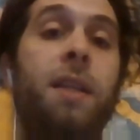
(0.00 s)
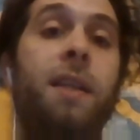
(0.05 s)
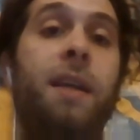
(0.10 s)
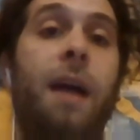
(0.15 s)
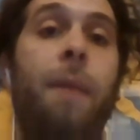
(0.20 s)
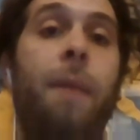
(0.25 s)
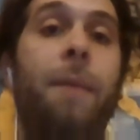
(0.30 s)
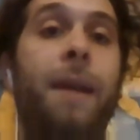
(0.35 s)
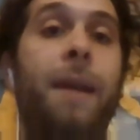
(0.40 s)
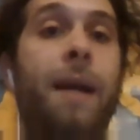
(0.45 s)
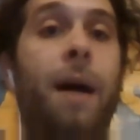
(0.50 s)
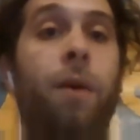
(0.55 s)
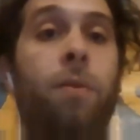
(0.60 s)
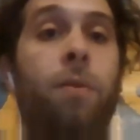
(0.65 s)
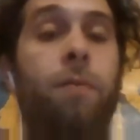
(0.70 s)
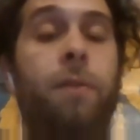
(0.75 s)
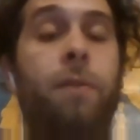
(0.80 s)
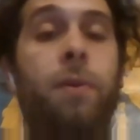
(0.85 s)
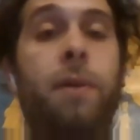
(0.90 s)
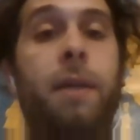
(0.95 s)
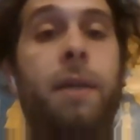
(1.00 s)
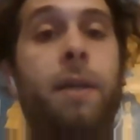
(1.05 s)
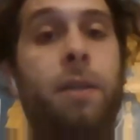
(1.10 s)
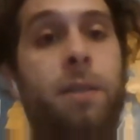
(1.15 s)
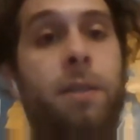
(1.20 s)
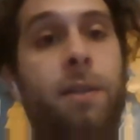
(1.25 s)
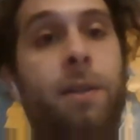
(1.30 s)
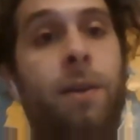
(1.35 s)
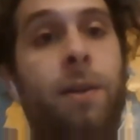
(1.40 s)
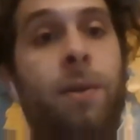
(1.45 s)
the coming out a few years
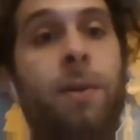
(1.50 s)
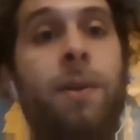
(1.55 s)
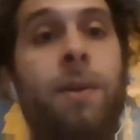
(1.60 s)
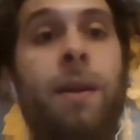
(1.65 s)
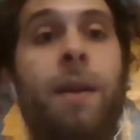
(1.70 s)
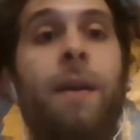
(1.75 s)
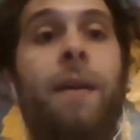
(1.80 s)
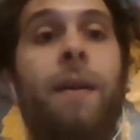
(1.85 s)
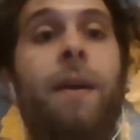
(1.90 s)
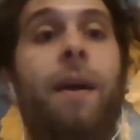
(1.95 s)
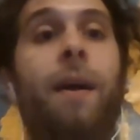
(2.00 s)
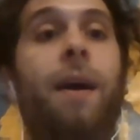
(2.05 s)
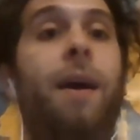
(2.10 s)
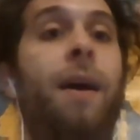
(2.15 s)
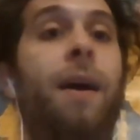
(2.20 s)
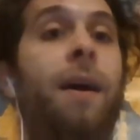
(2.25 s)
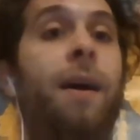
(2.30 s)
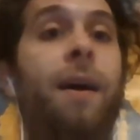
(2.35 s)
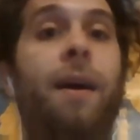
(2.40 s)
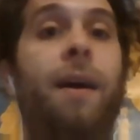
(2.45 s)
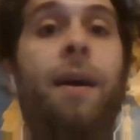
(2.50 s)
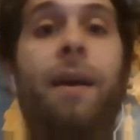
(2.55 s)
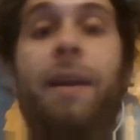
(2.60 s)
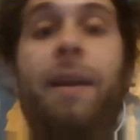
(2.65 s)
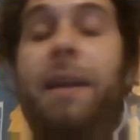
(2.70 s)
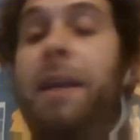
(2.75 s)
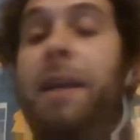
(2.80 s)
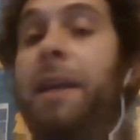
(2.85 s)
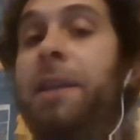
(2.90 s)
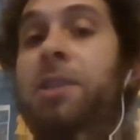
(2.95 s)
ago,
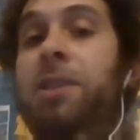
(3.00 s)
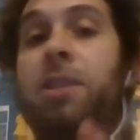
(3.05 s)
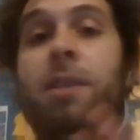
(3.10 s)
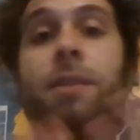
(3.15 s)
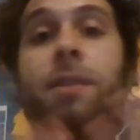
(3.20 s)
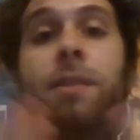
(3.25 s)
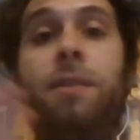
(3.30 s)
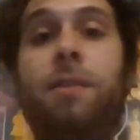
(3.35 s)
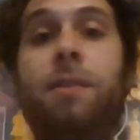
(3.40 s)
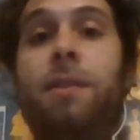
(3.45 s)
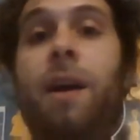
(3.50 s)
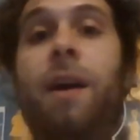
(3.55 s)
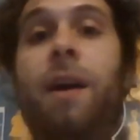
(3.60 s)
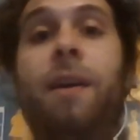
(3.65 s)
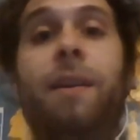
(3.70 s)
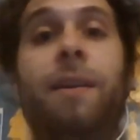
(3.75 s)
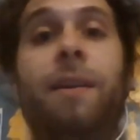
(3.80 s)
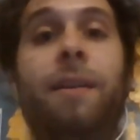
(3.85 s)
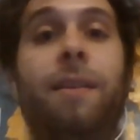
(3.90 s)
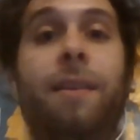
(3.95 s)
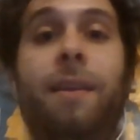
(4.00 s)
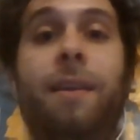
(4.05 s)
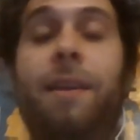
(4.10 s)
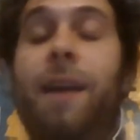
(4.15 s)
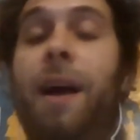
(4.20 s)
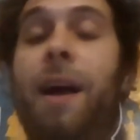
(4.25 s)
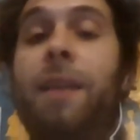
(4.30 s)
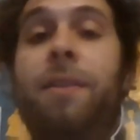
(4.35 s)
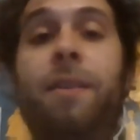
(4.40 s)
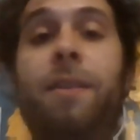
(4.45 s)
he just started, he
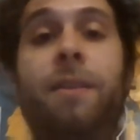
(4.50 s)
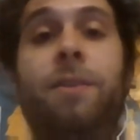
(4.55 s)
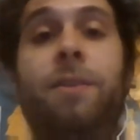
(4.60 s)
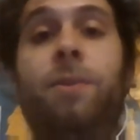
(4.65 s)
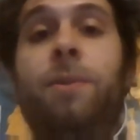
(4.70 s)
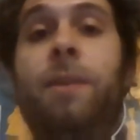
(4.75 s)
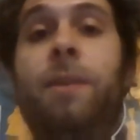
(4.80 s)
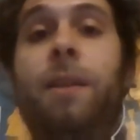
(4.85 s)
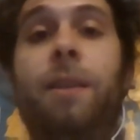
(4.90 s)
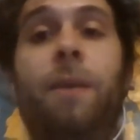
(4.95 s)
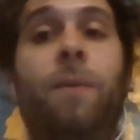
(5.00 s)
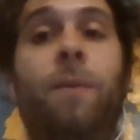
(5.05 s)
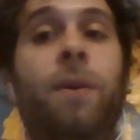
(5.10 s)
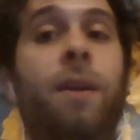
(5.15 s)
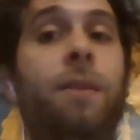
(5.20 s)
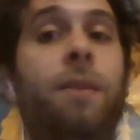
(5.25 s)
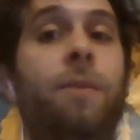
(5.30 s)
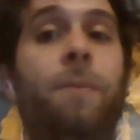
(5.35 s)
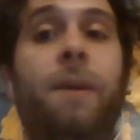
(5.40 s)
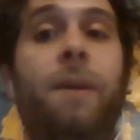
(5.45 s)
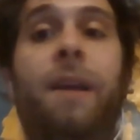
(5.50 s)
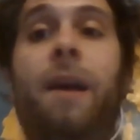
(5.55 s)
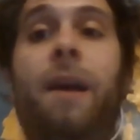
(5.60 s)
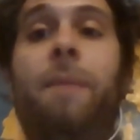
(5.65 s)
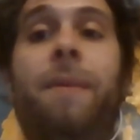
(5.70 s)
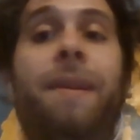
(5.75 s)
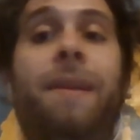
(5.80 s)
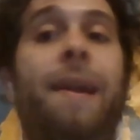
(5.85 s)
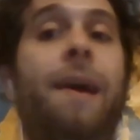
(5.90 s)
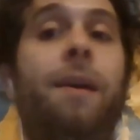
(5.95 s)
understood that he wanted to become
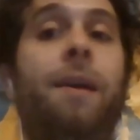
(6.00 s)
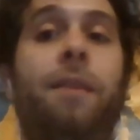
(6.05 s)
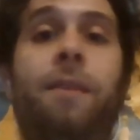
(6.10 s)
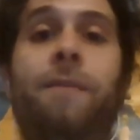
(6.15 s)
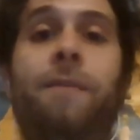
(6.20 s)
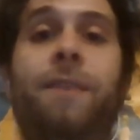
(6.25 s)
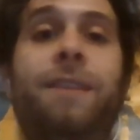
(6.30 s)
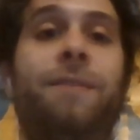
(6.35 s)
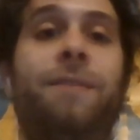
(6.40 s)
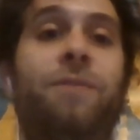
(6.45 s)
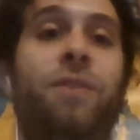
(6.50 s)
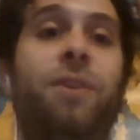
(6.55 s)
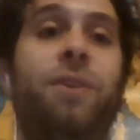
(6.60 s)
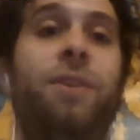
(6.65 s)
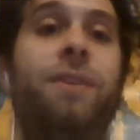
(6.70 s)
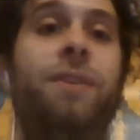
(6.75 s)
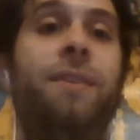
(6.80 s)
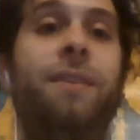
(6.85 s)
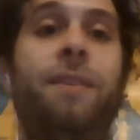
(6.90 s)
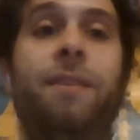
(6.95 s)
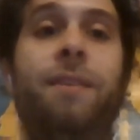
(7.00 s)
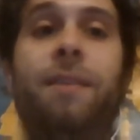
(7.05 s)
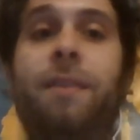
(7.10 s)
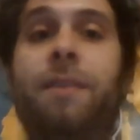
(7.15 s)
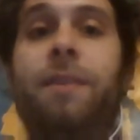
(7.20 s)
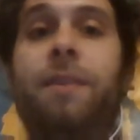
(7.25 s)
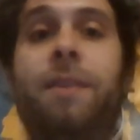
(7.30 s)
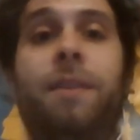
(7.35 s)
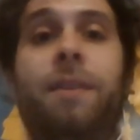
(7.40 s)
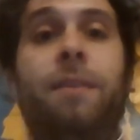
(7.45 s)
an activist
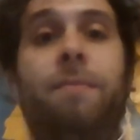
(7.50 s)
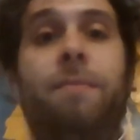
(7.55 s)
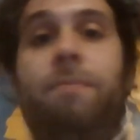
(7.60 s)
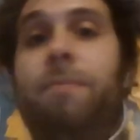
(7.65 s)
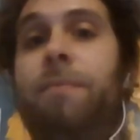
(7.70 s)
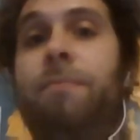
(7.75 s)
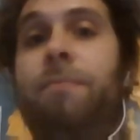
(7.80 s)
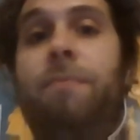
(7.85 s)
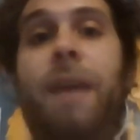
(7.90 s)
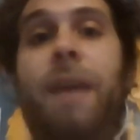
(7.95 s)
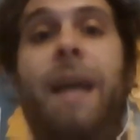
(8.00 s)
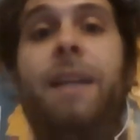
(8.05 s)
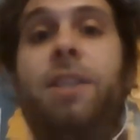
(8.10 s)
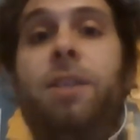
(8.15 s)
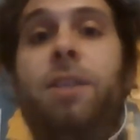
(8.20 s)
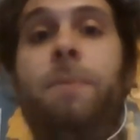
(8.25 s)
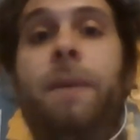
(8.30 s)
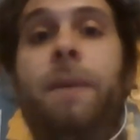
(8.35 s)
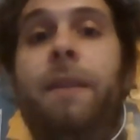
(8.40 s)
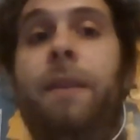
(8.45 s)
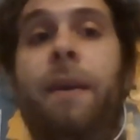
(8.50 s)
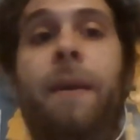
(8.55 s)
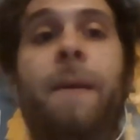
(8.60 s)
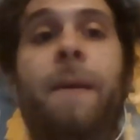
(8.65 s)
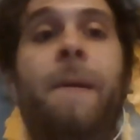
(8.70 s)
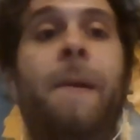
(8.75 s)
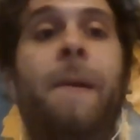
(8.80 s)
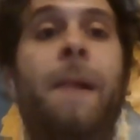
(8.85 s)
for LGBT.